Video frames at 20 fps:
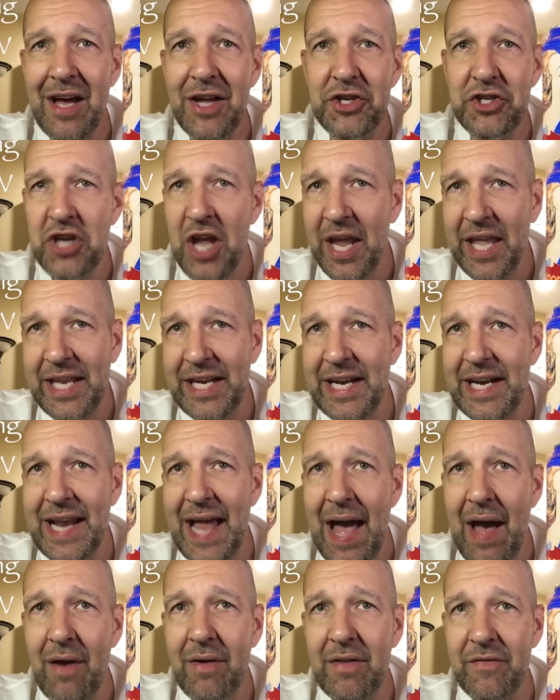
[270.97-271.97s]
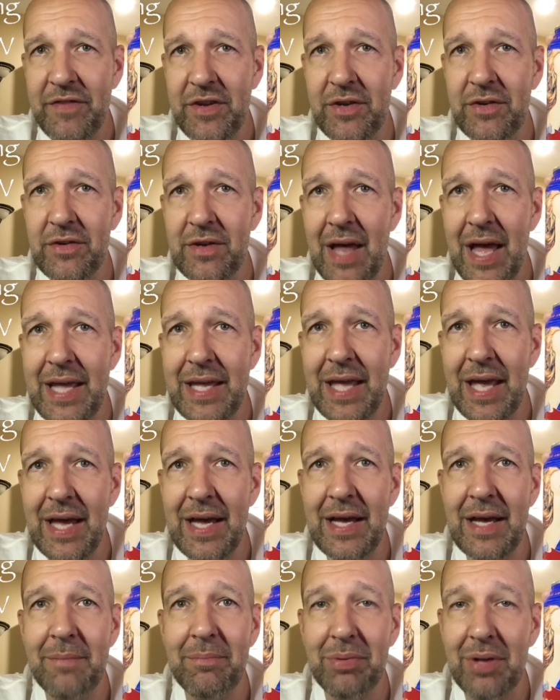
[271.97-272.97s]
checking it out if you'd like
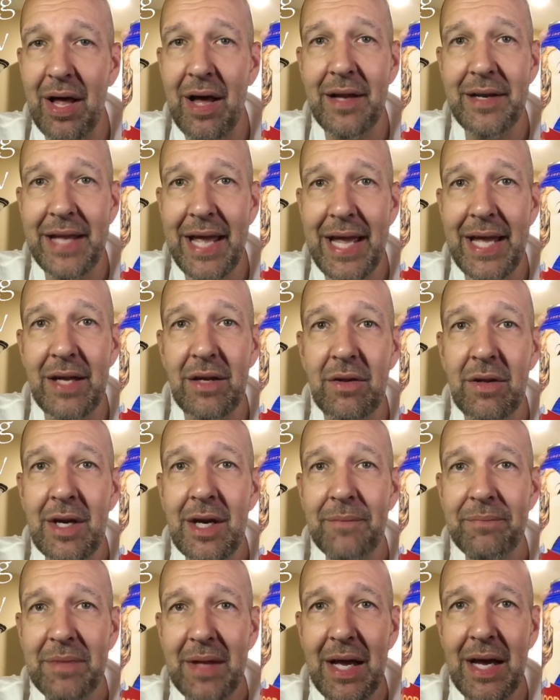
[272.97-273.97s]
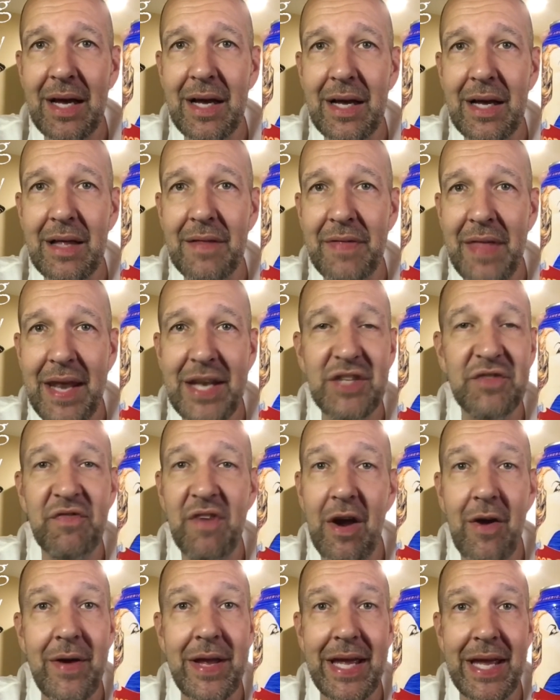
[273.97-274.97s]
a blonde ale that is
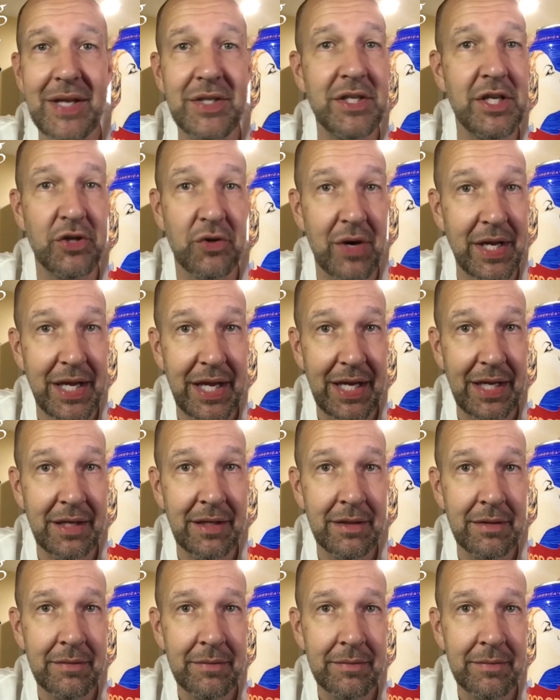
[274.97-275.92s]
very easy drinking.